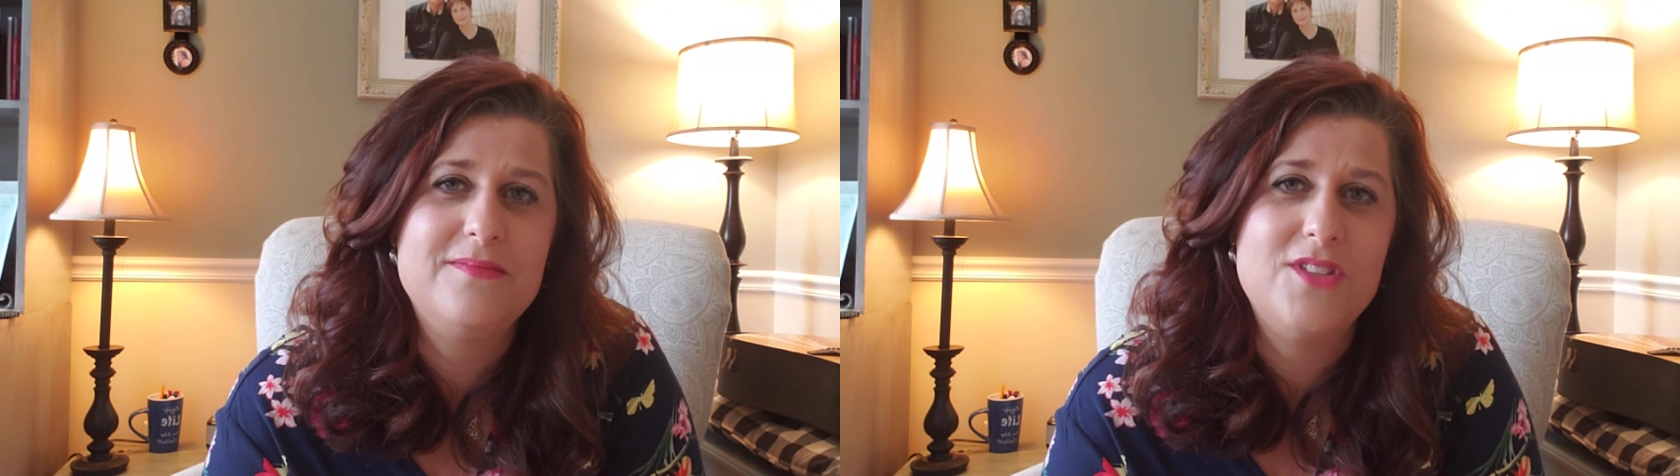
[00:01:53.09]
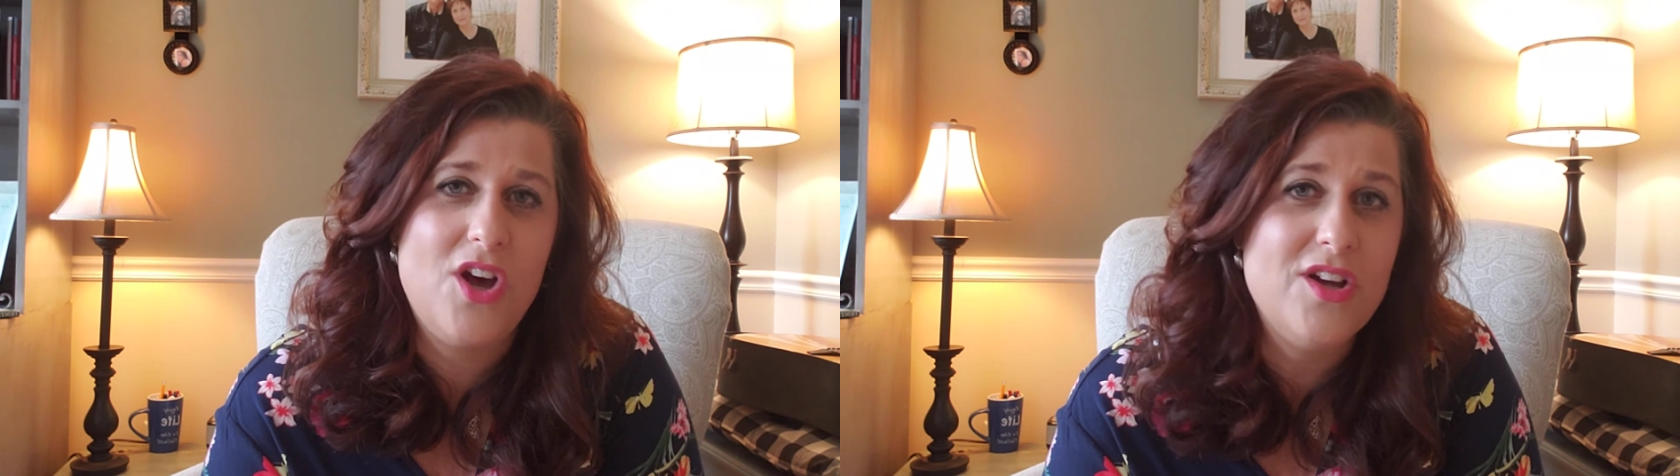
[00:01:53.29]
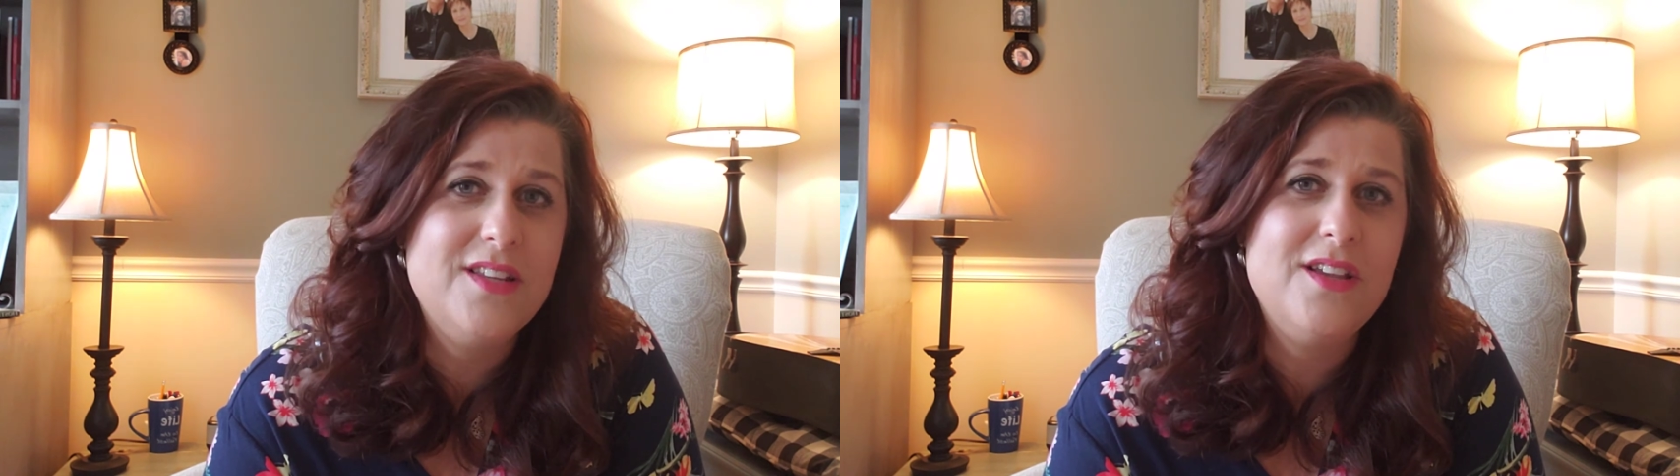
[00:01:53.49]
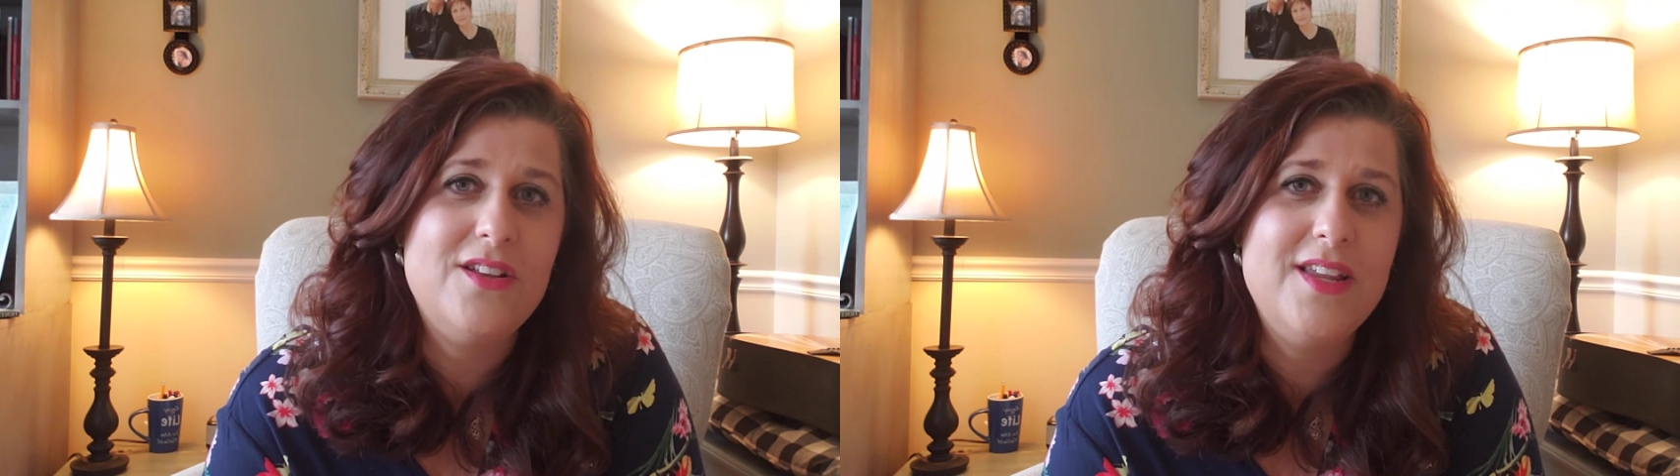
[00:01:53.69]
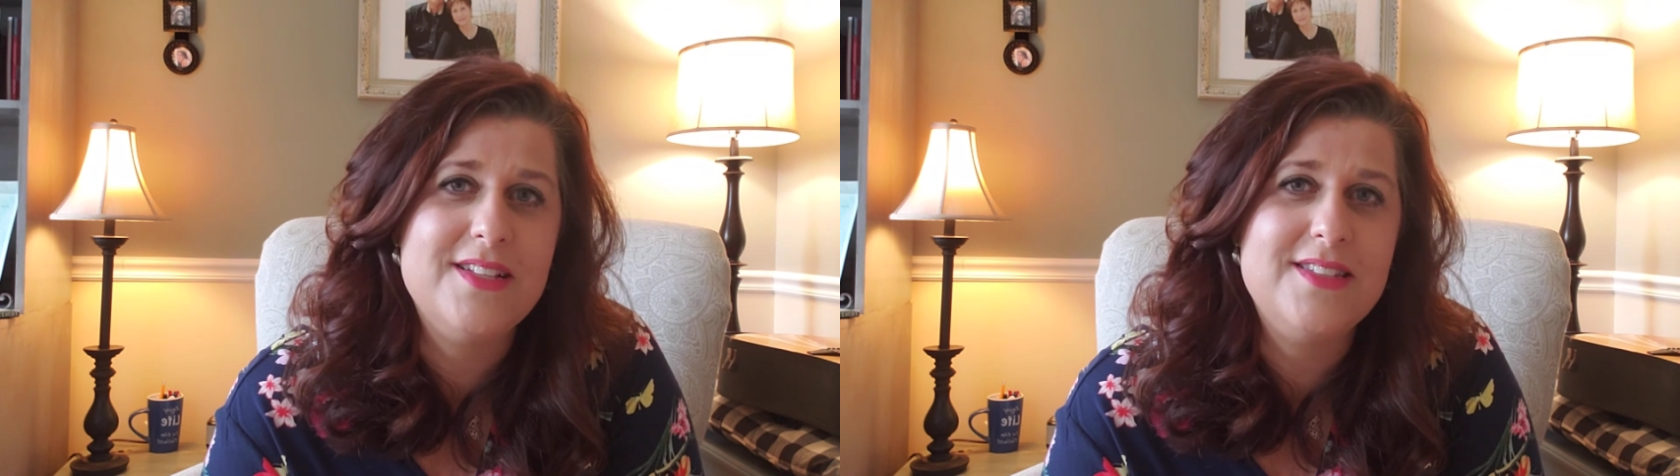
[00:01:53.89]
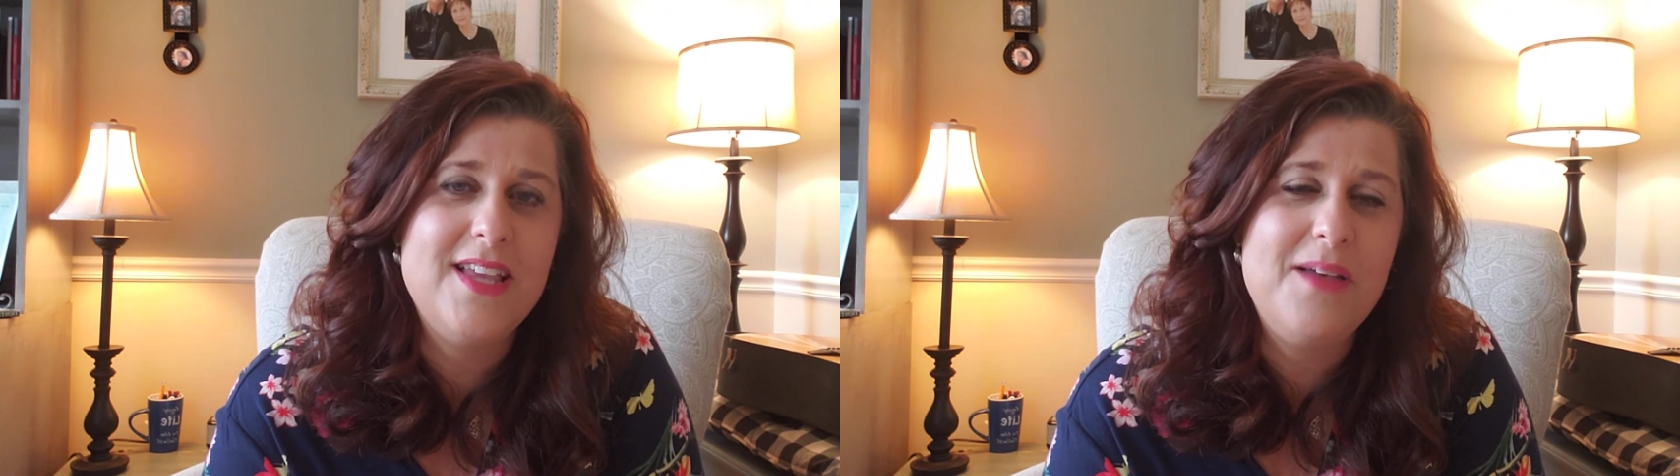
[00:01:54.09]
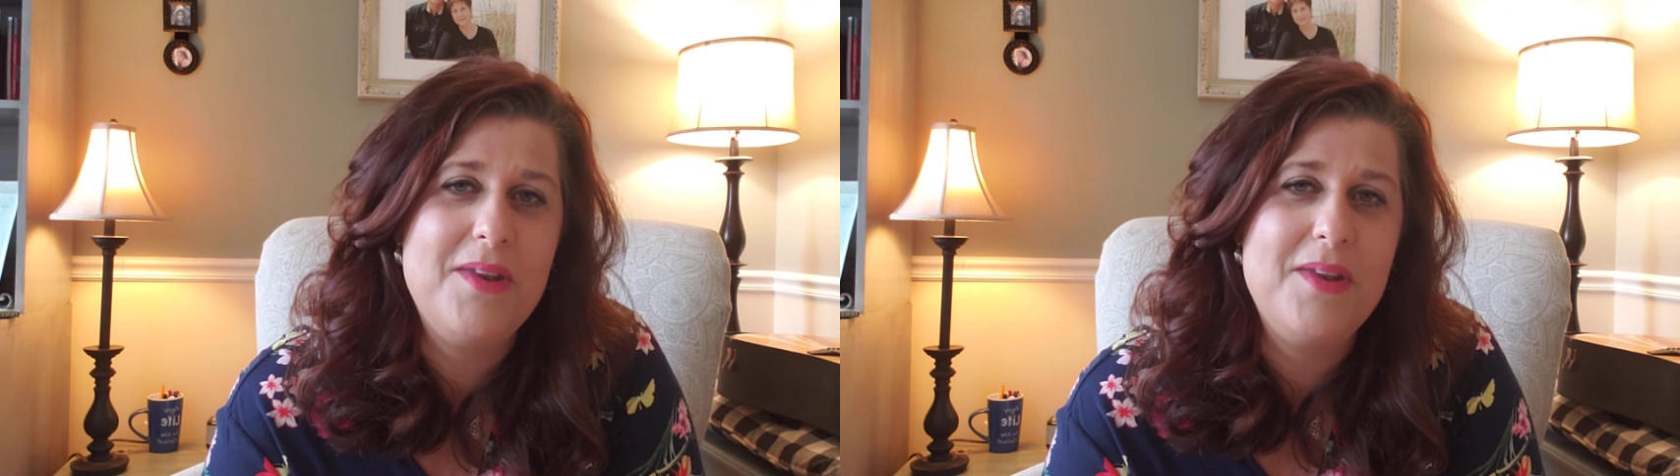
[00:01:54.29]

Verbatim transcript: talking to y'all next time,